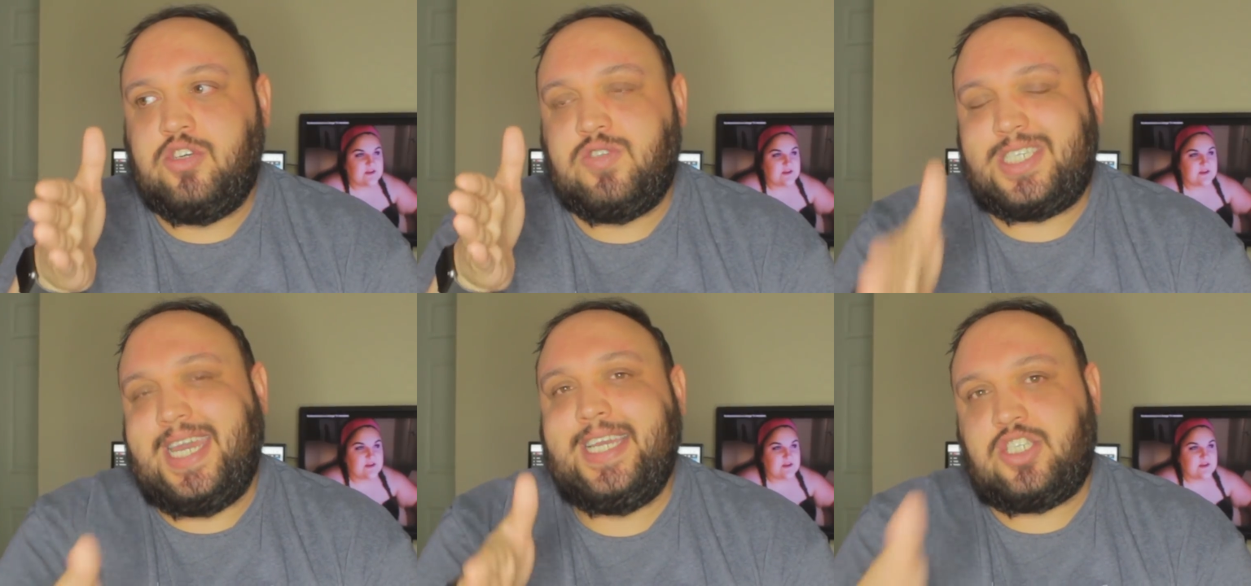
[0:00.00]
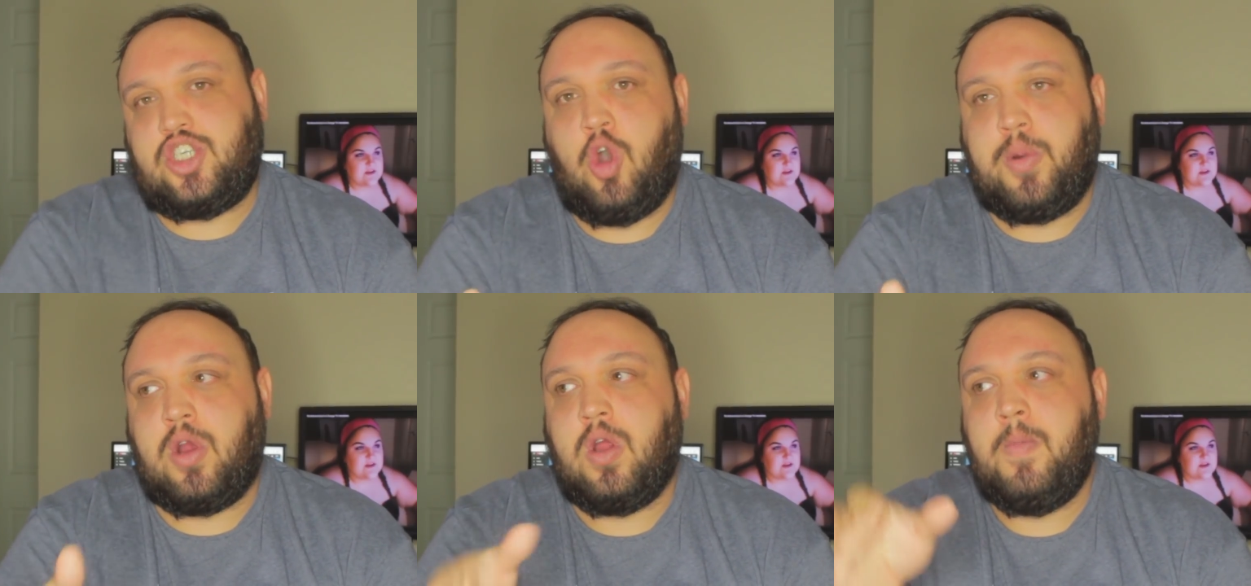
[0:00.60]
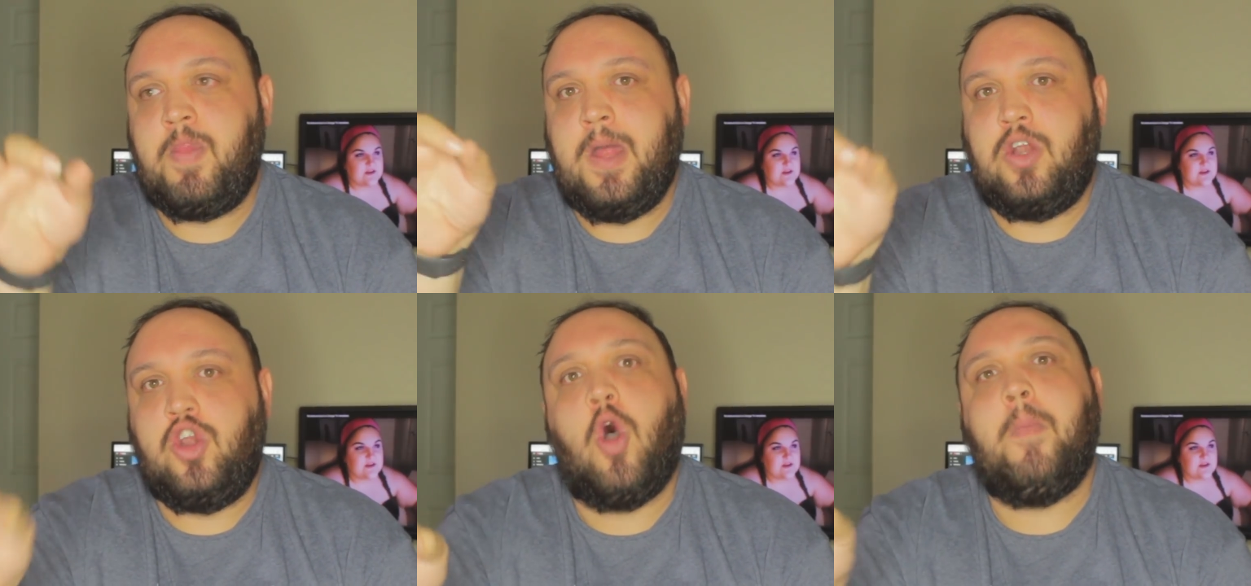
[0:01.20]
Speaker 1: to stay sober
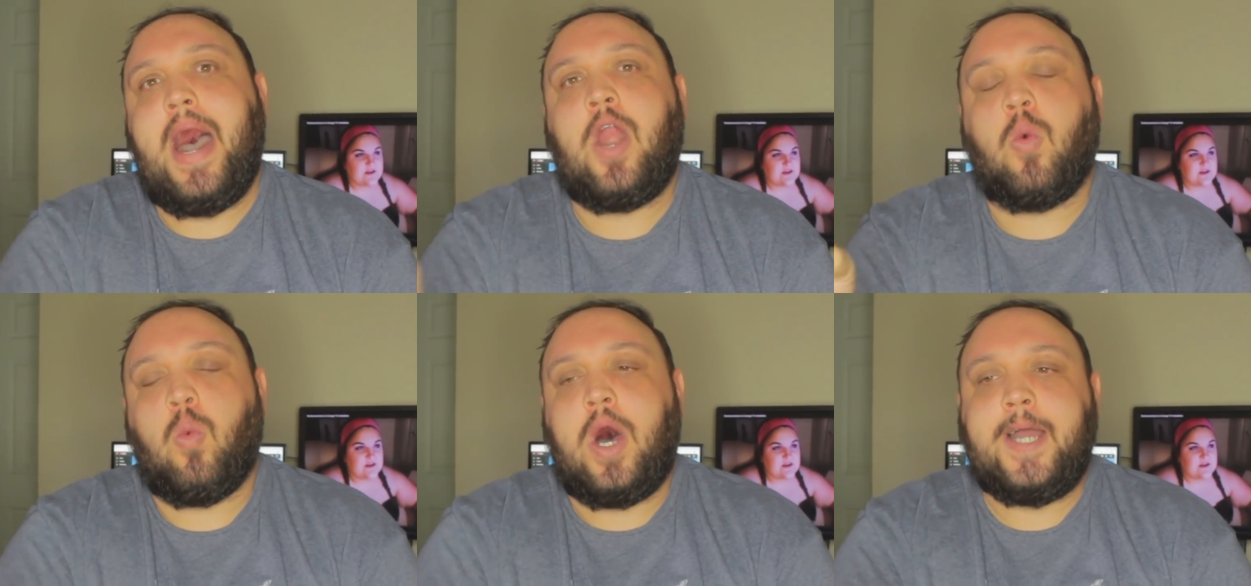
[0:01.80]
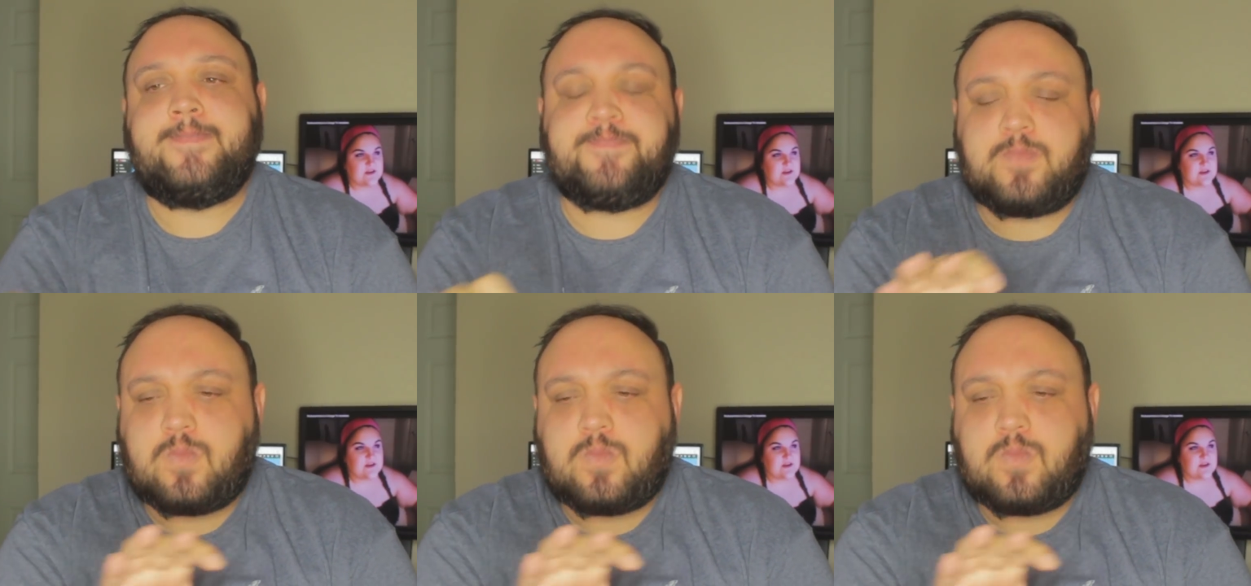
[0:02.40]
no matter what.